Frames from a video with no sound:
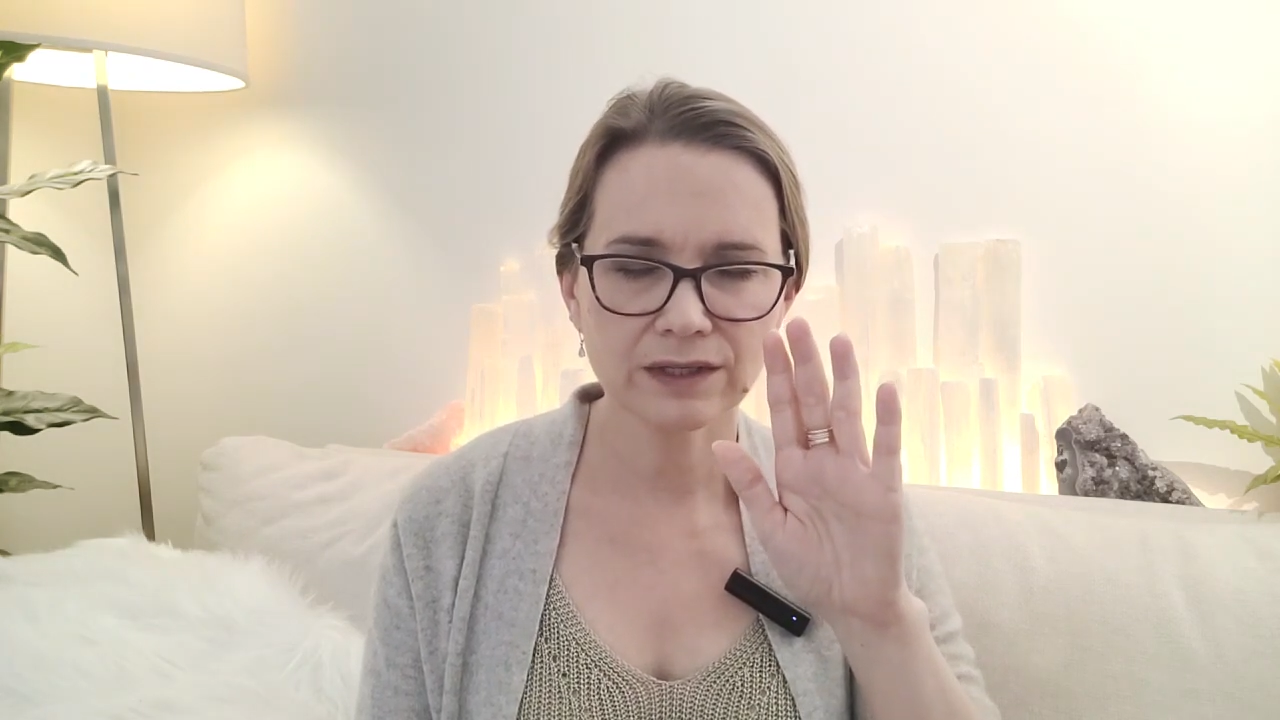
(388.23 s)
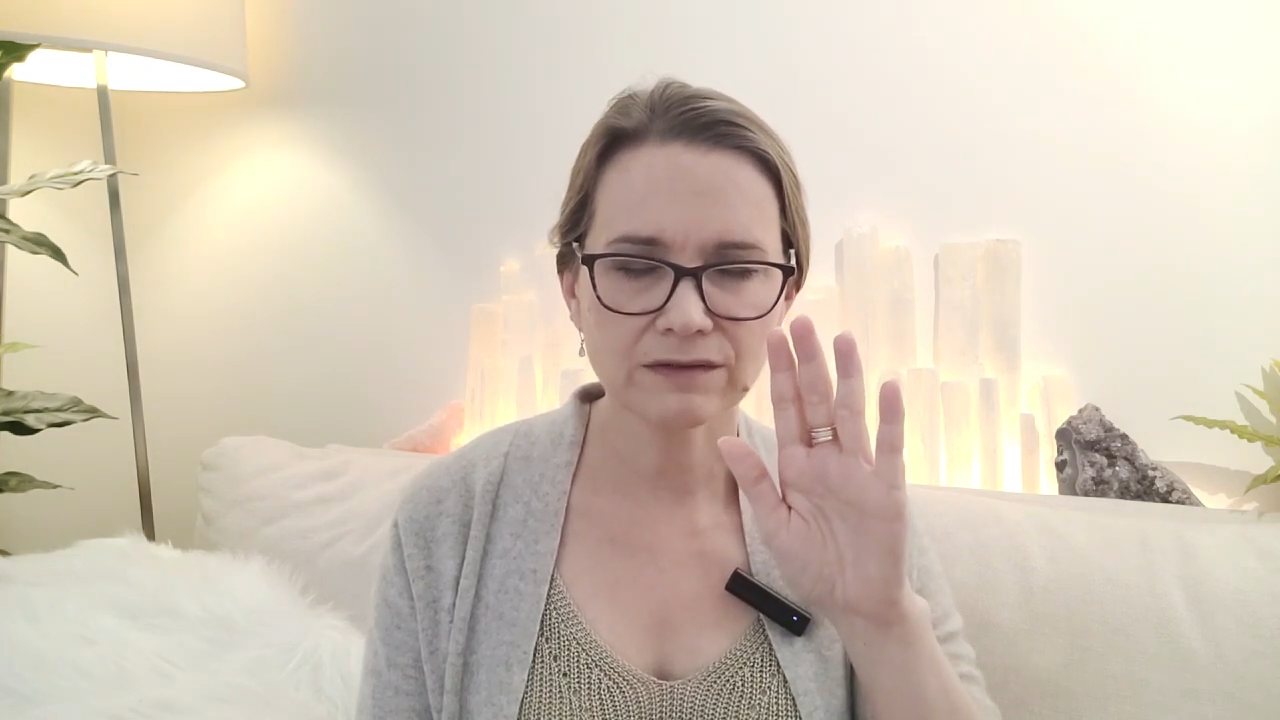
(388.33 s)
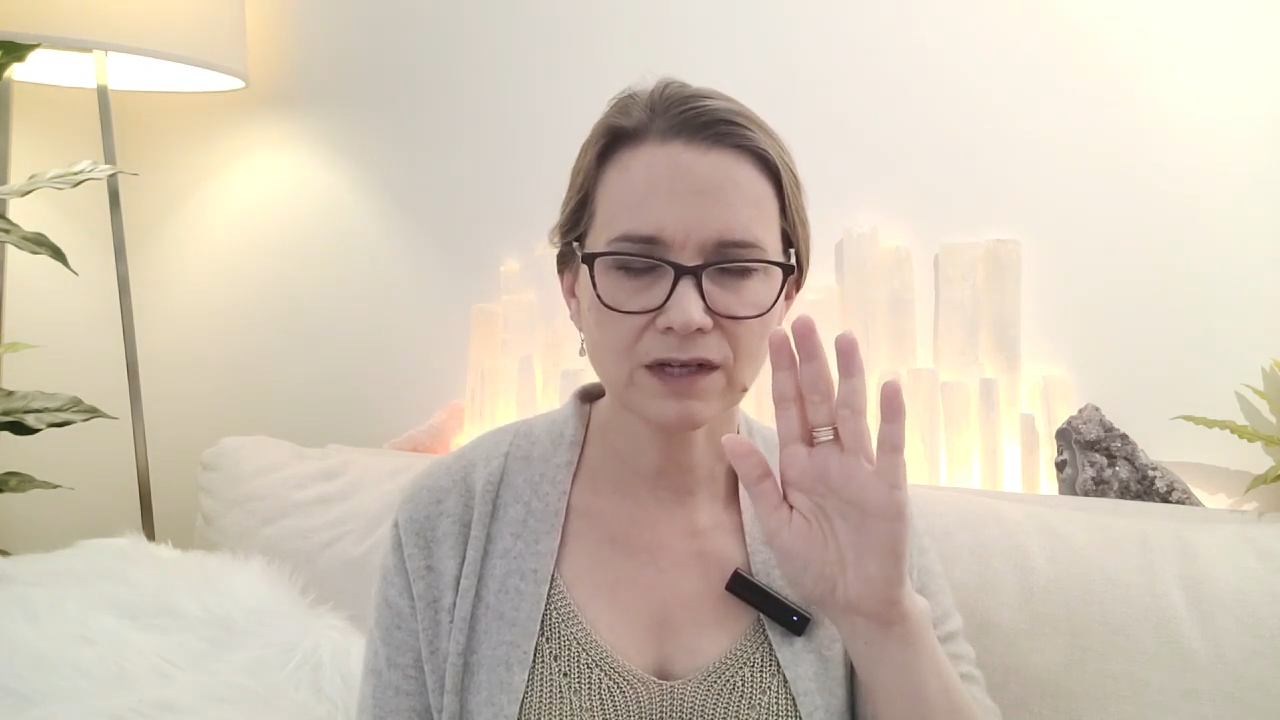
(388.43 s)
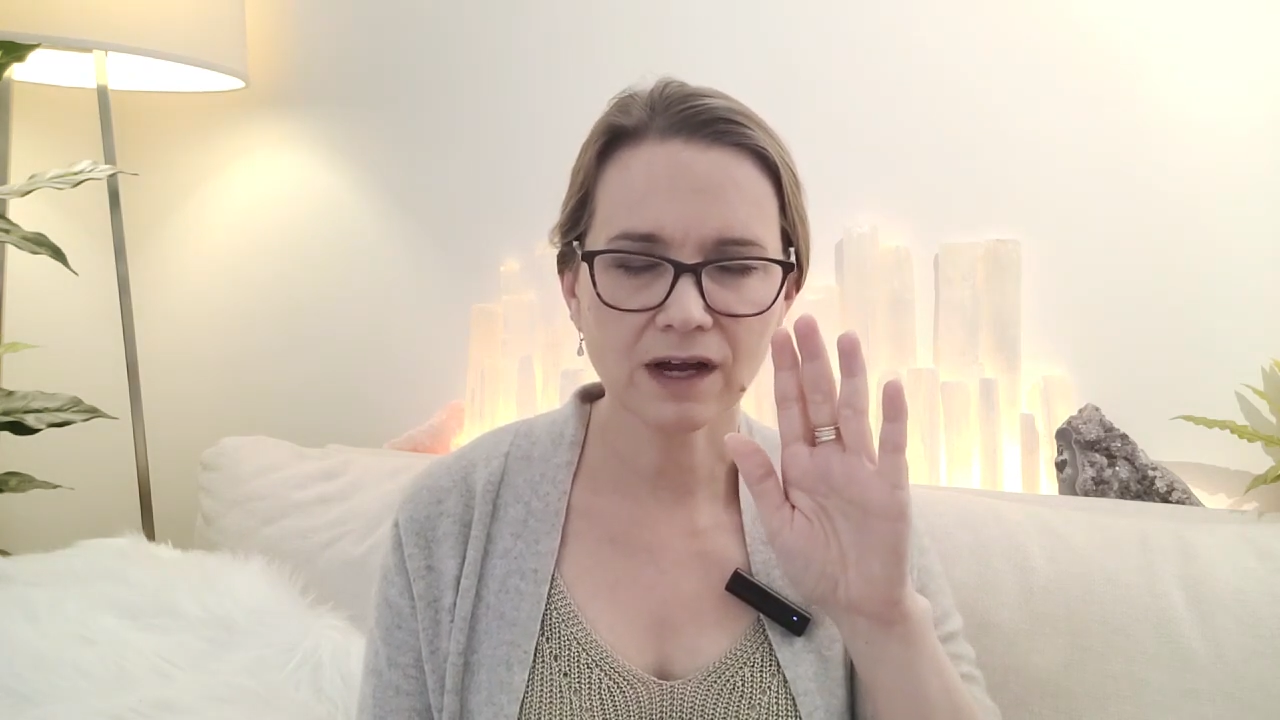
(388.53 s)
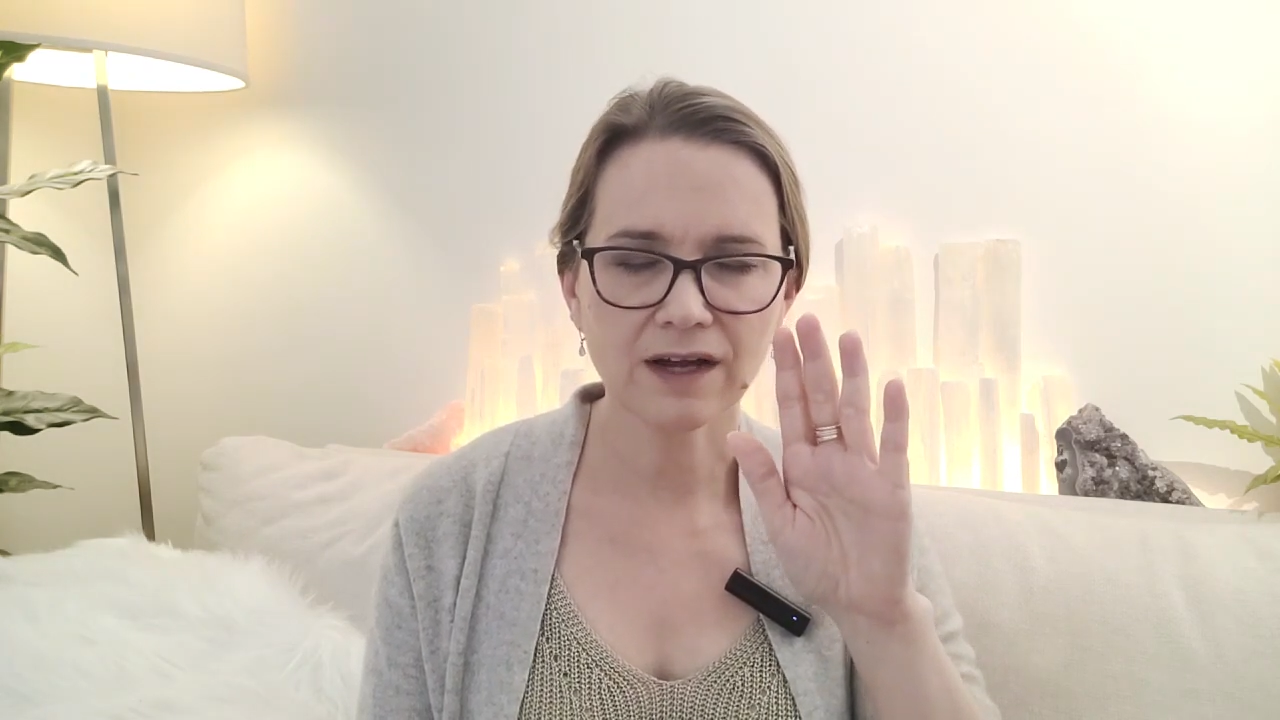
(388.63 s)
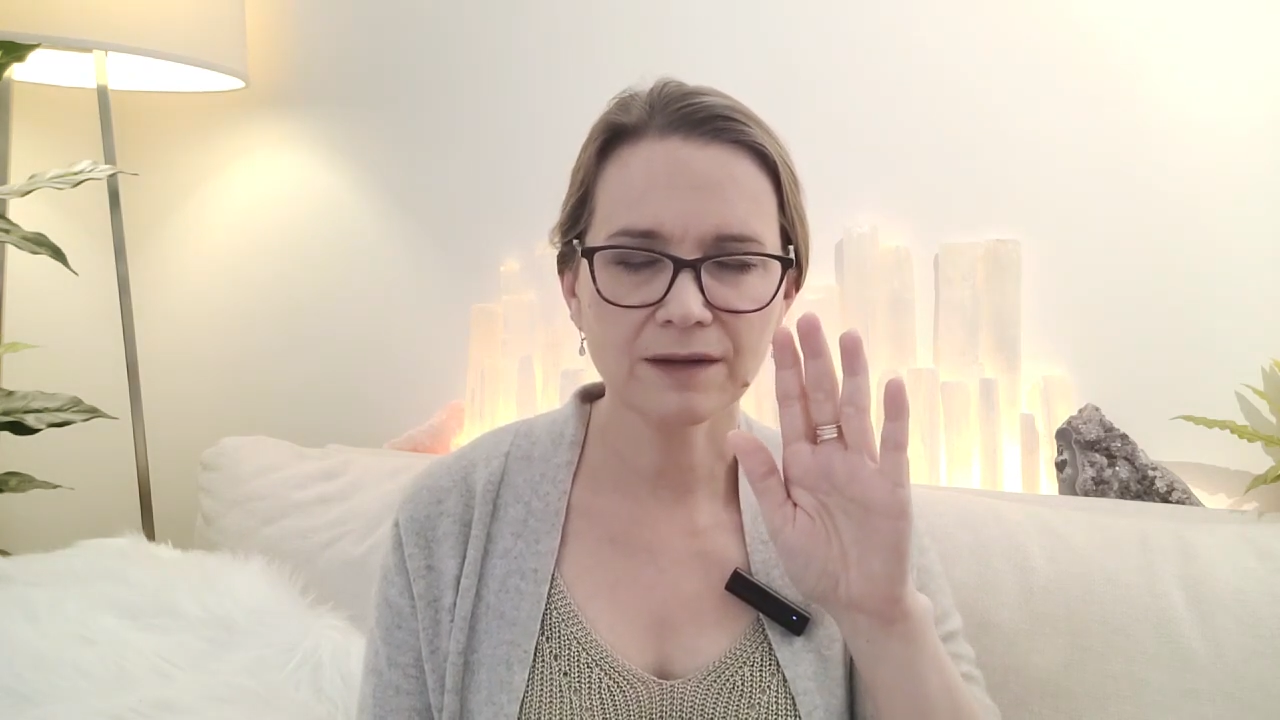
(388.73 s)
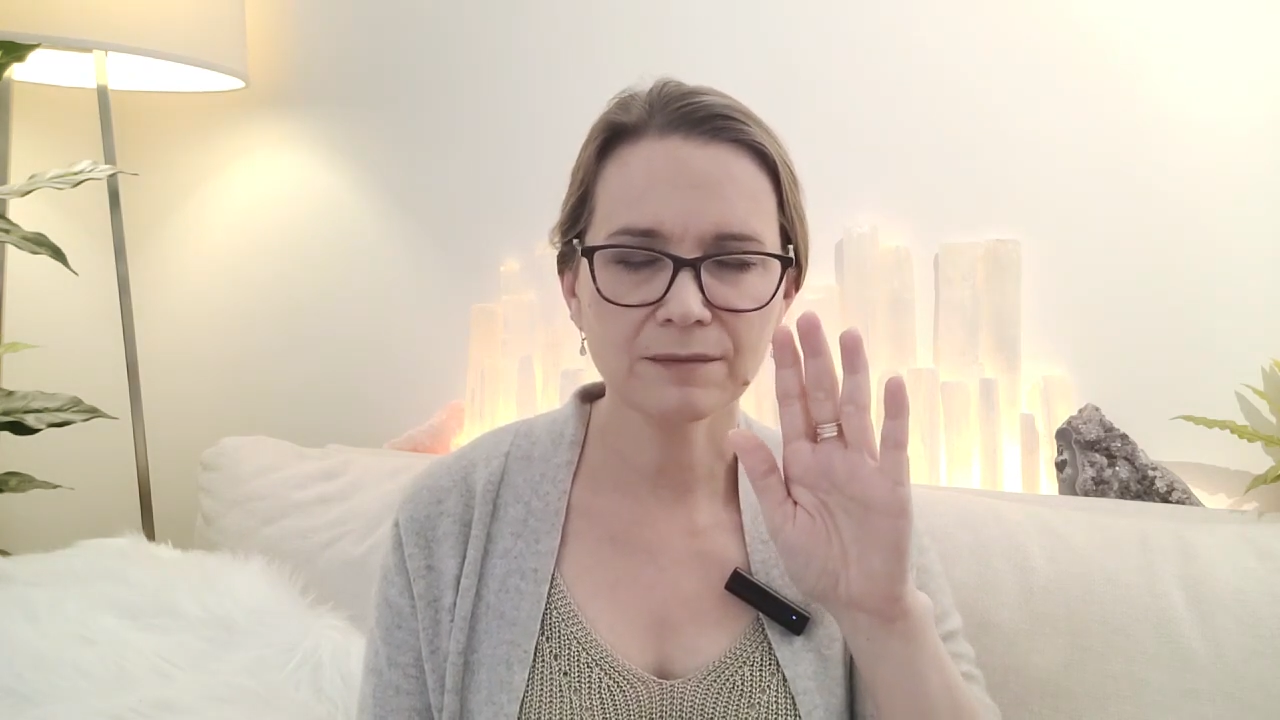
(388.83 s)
of time